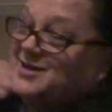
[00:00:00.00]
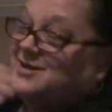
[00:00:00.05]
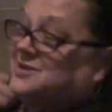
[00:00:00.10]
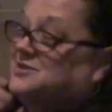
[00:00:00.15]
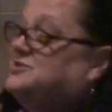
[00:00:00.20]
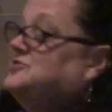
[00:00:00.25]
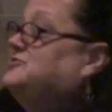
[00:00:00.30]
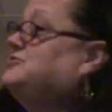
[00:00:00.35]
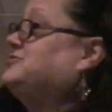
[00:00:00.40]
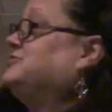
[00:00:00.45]
I
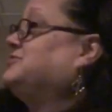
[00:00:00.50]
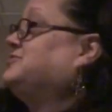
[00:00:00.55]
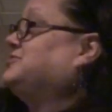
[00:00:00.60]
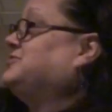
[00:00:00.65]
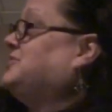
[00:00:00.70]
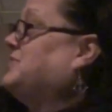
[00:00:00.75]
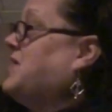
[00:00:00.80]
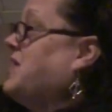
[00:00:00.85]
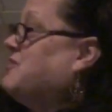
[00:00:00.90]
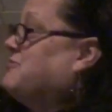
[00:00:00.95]
can use a
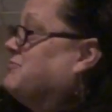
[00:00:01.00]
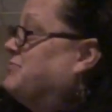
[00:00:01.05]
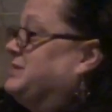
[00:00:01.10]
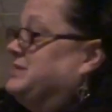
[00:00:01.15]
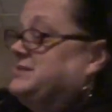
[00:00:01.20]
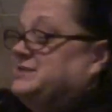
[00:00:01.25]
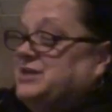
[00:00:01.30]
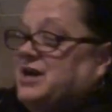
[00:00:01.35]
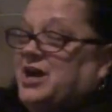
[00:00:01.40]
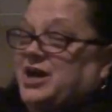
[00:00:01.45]
two hour
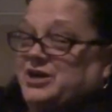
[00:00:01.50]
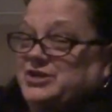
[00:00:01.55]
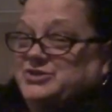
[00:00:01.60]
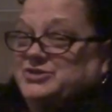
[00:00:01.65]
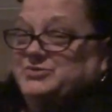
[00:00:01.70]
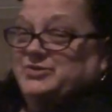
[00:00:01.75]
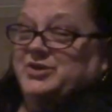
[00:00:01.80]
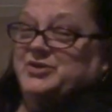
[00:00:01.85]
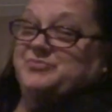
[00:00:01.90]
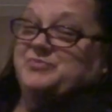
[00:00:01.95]

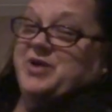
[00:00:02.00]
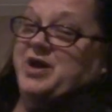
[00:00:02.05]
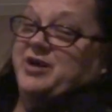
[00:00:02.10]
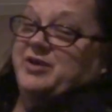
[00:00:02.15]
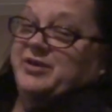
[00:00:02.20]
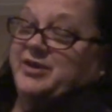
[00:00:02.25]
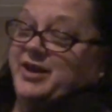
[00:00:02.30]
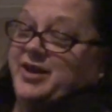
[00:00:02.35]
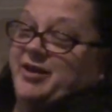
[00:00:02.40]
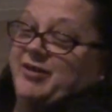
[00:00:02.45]
massage right
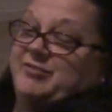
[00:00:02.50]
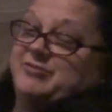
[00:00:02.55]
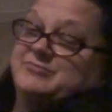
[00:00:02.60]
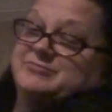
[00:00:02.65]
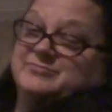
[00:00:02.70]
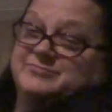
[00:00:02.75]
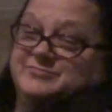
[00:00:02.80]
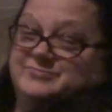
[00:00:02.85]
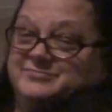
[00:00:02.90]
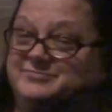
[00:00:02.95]
about now.
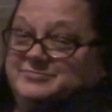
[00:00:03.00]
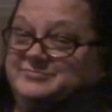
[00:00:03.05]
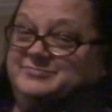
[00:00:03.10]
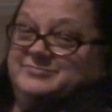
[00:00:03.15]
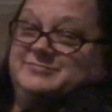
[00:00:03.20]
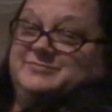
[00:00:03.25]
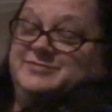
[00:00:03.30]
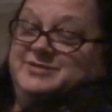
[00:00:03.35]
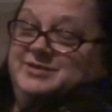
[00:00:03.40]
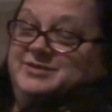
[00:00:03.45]
And
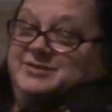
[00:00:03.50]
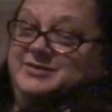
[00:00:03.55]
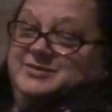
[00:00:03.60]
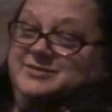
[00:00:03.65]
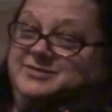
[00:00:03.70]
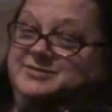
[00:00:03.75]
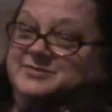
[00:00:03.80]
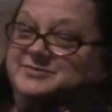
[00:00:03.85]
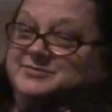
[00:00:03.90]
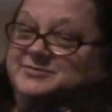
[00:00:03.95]
I'm sure
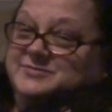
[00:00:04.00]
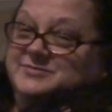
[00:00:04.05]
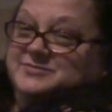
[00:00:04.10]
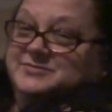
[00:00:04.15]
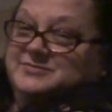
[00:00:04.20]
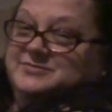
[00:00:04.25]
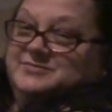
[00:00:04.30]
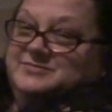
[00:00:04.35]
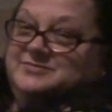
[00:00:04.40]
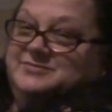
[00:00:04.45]
Kevin used
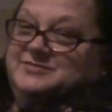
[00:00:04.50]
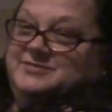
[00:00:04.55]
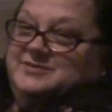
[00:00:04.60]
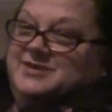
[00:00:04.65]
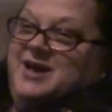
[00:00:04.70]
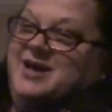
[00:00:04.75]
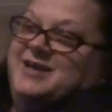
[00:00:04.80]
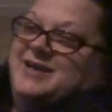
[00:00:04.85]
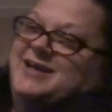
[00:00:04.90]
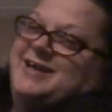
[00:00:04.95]
four hours
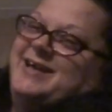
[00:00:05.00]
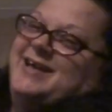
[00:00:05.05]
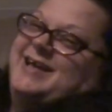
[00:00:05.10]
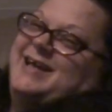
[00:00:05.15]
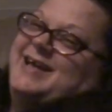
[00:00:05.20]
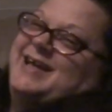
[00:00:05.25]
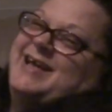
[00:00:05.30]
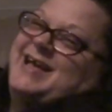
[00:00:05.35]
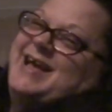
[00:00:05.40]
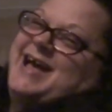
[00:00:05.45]
of your own time.